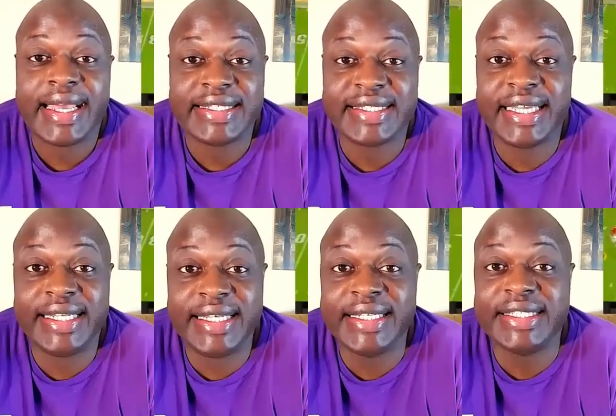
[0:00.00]
I said
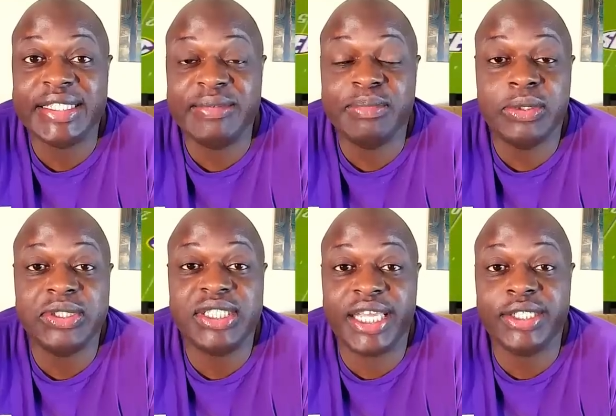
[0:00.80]
he is the
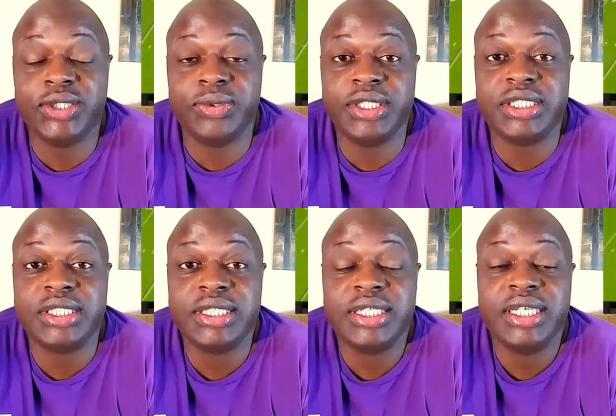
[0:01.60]
most dangerous